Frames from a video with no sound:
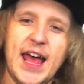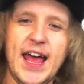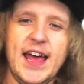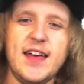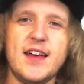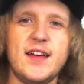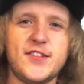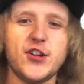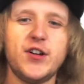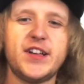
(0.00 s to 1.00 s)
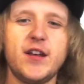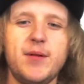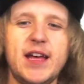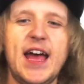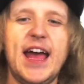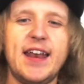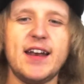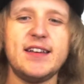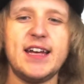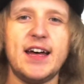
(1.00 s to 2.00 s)
8, so it's going to be 8
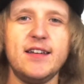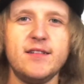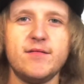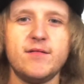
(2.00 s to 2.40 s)
out of 10